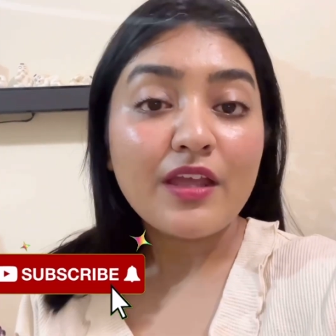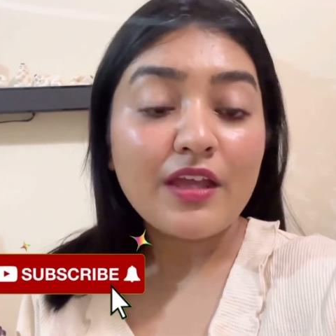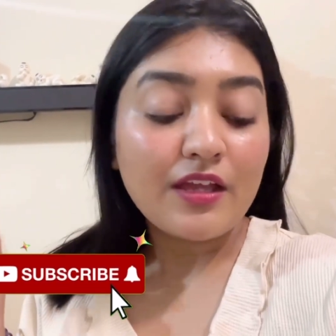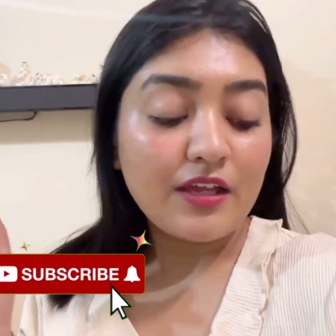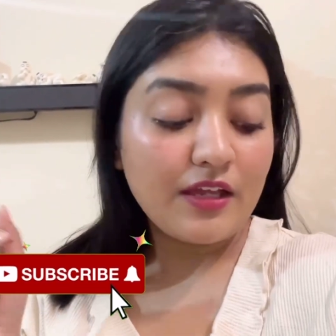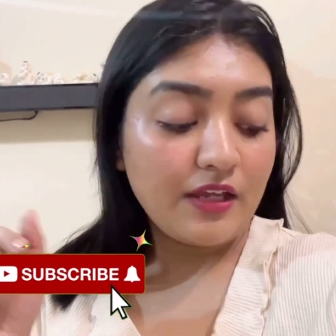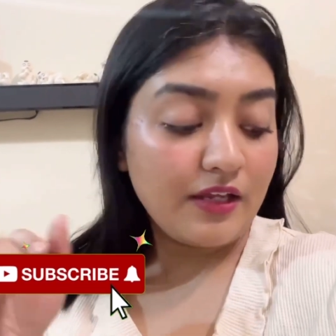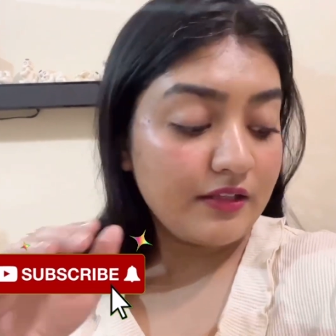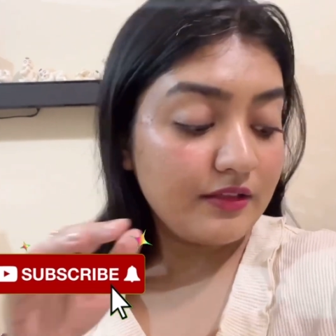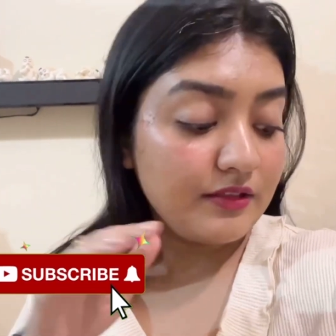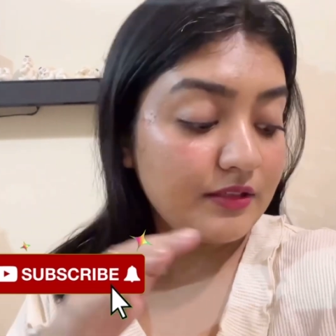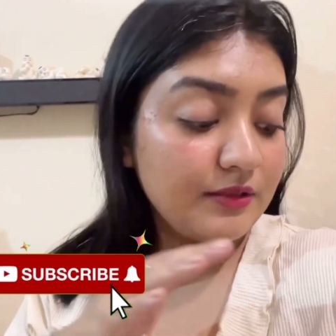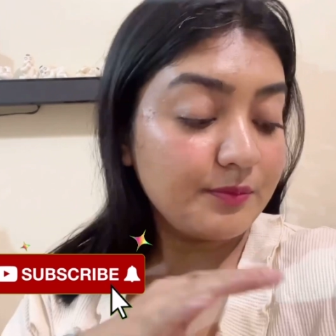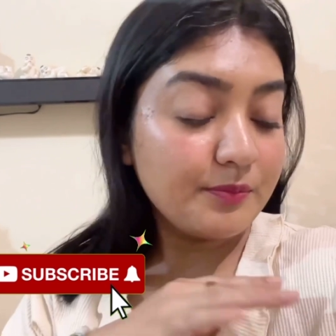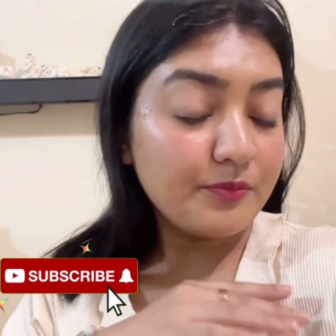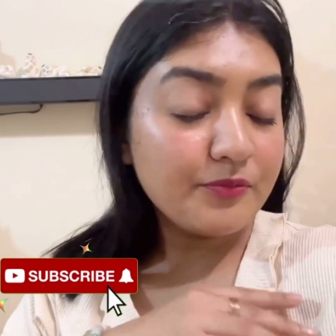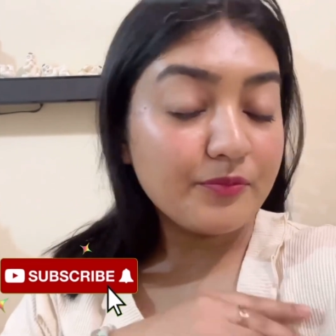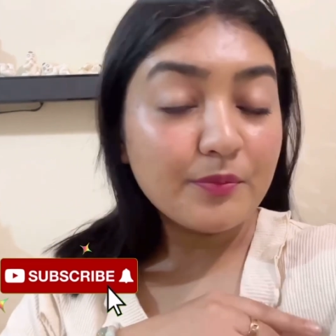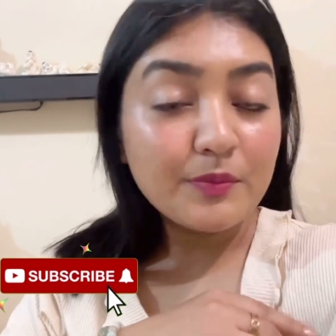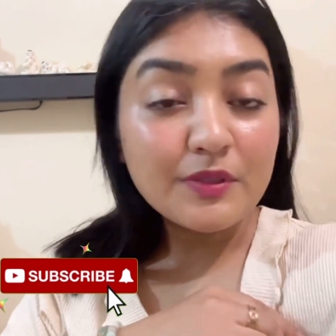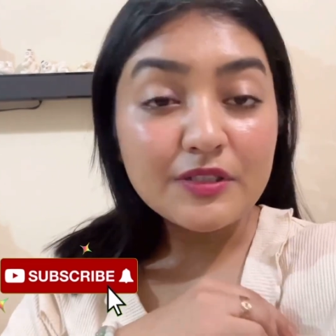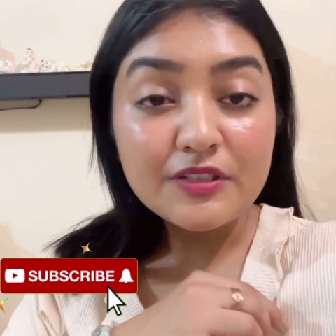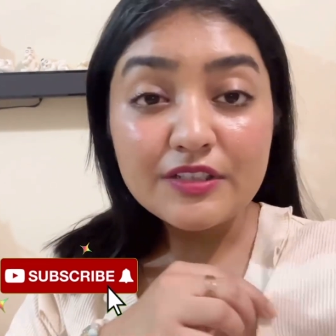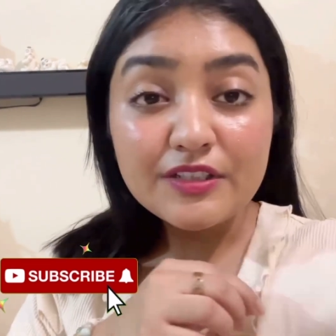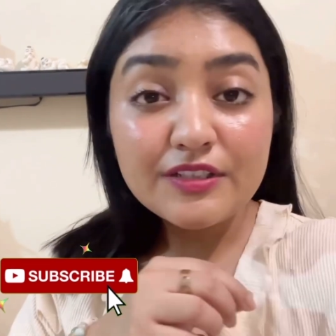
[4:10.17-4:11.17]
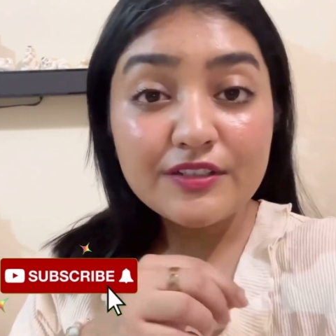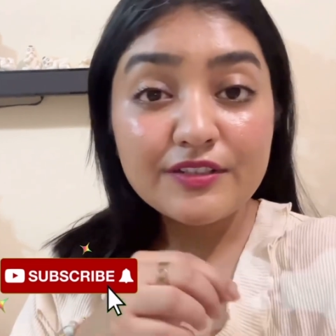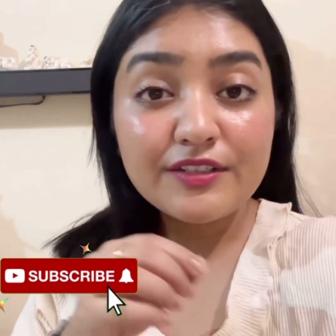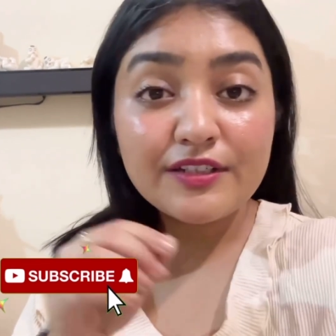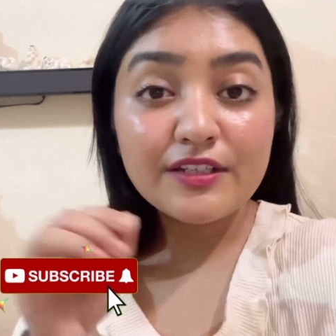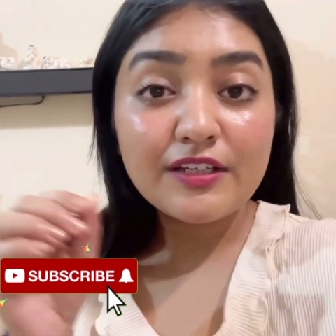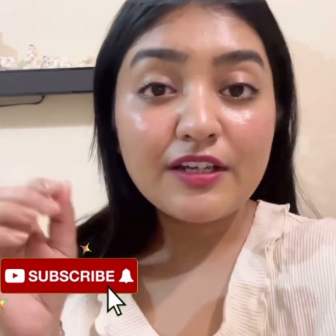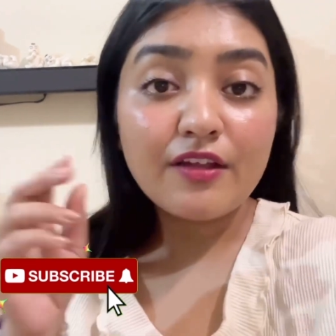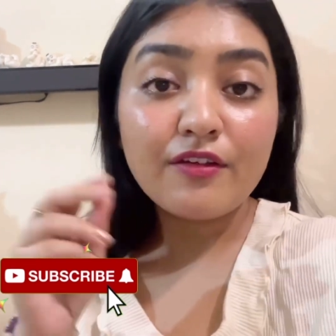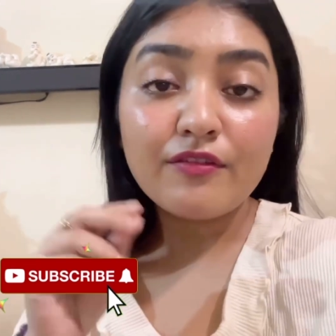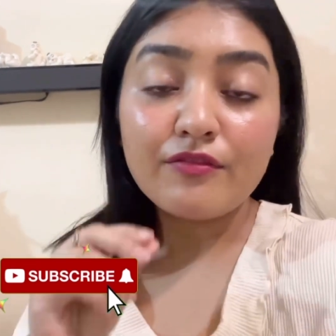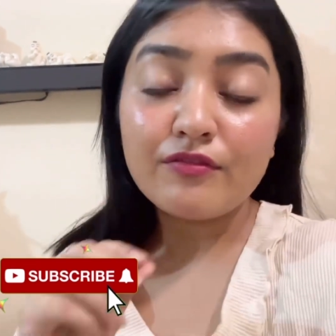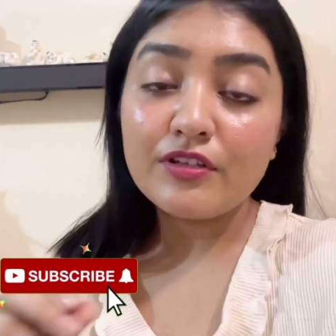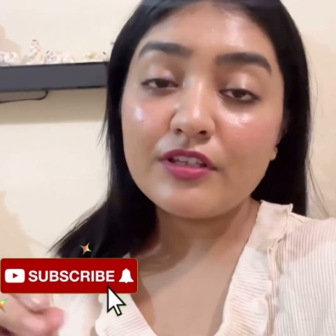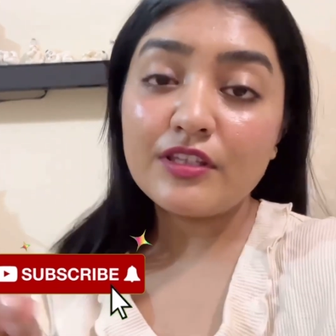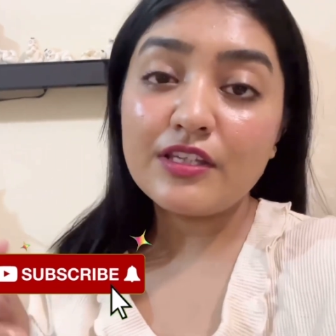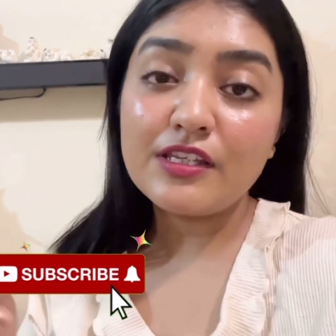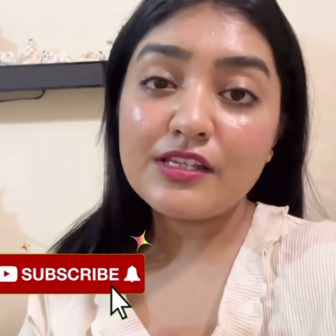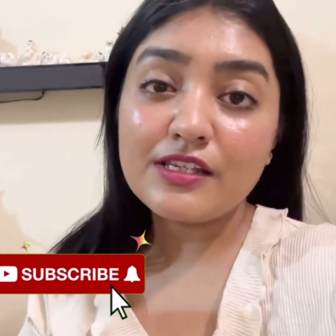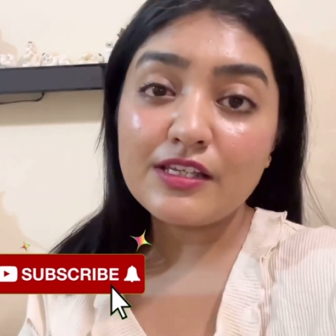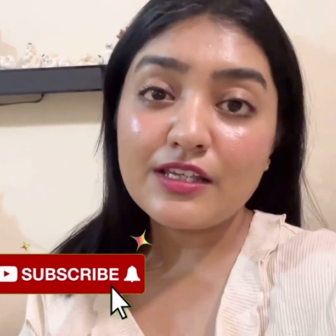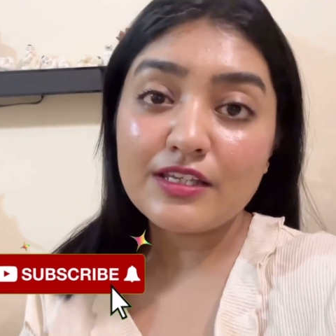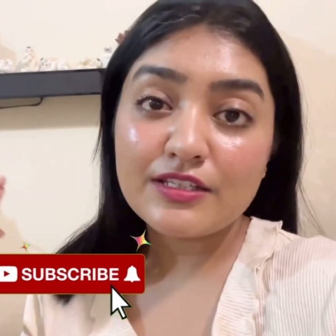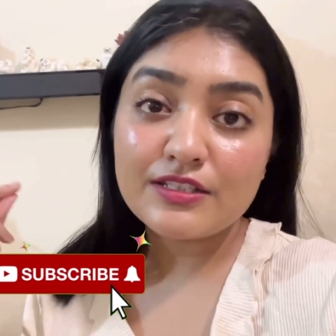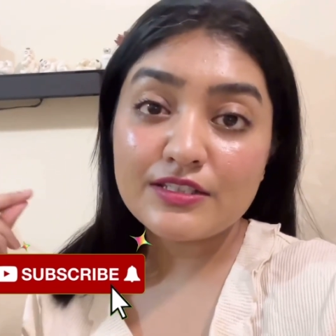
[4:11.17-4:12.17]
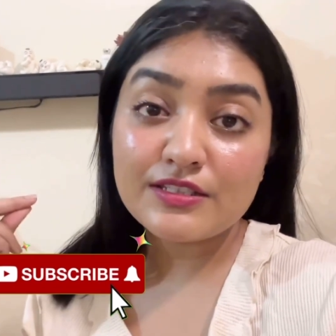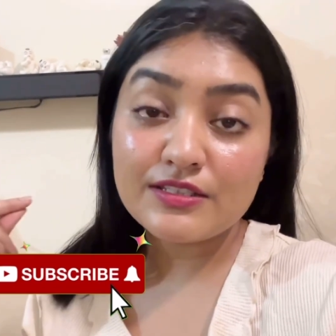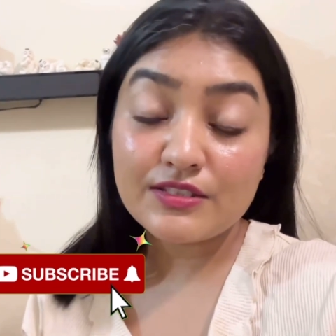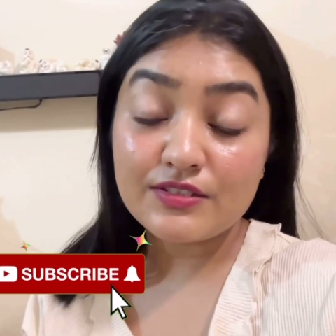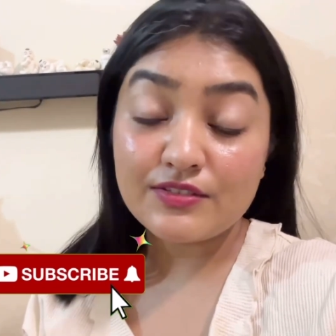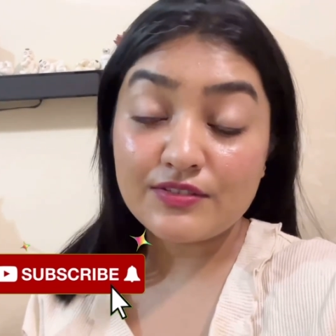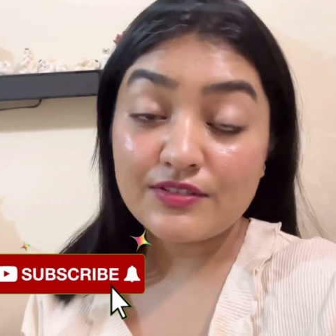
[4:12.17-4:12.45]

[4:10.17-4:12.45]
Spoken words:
and the material, everything is